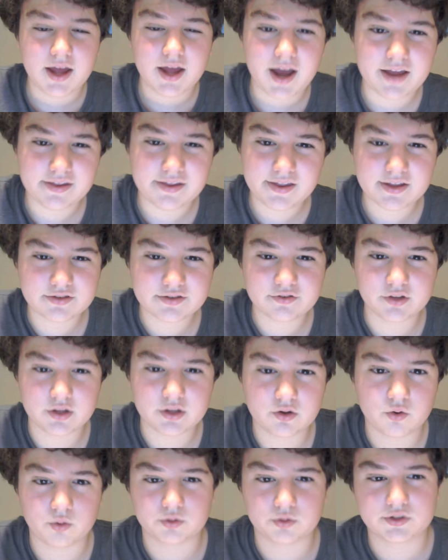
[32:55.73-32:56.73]
I think that's really
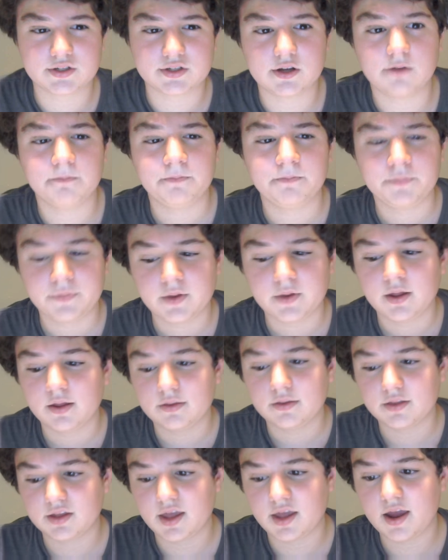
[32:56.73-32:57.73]
cool. So,
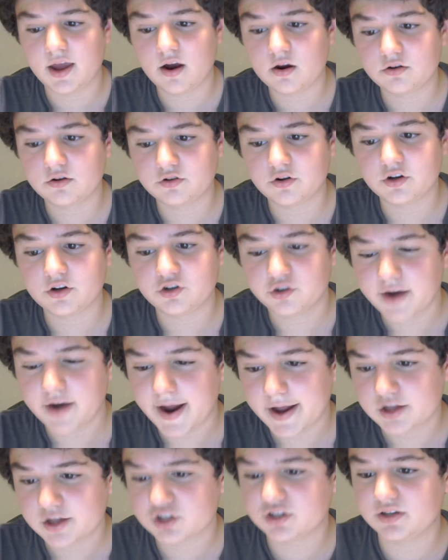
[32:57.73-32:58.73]
the character
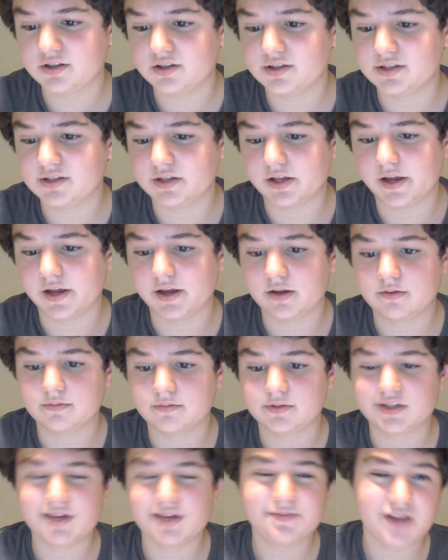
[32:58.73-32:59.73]
interactions,
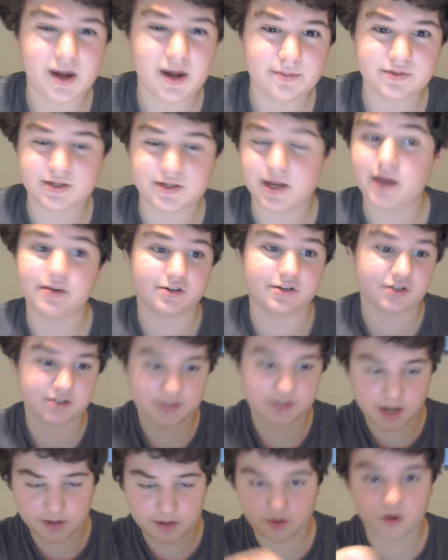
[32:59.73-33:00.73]
sometimes, yeah, you just
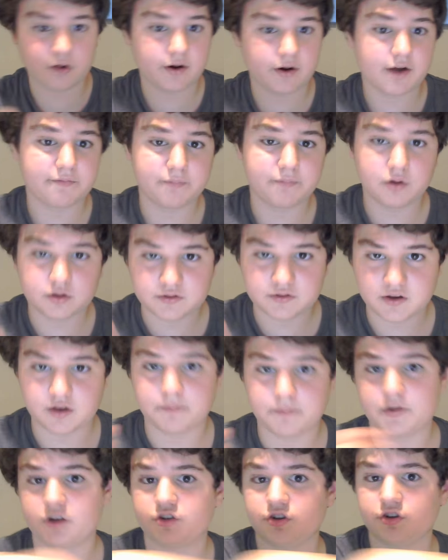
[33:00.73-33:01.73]
sign the autograph book, take a
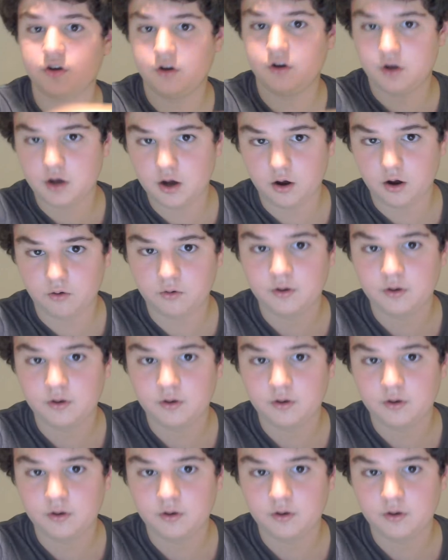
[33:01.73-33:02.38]
picture, and go.